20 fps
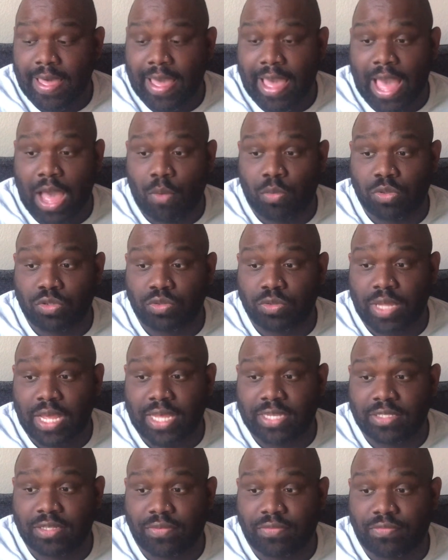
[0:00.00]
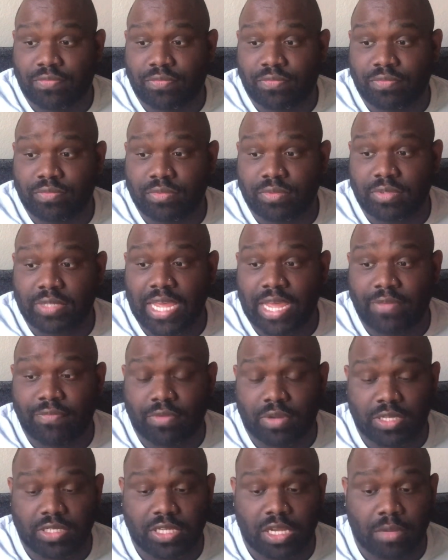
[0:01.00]
I want you guys to
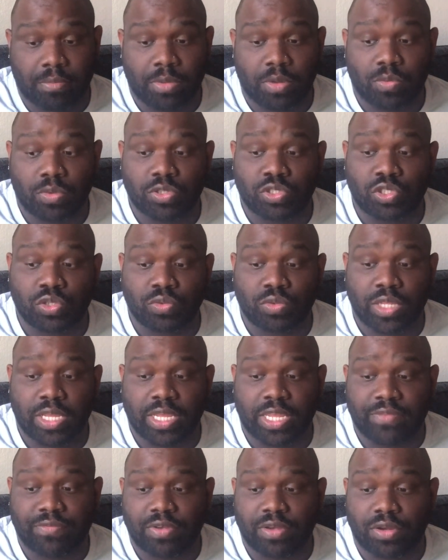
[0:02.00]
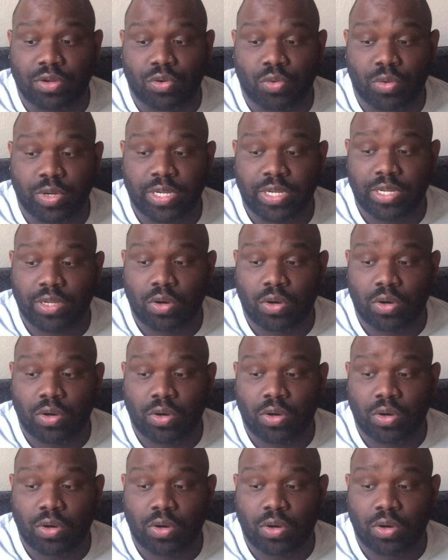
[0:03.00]
definitely tell me what you think if you agree